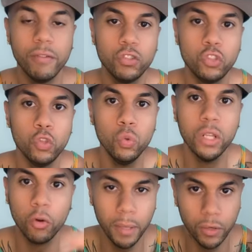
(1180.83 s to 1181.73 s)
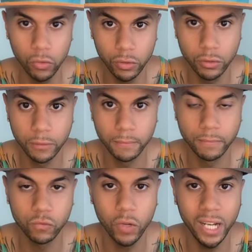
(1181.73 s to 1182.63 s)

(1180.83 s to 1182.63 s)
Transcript: too little minerals, right?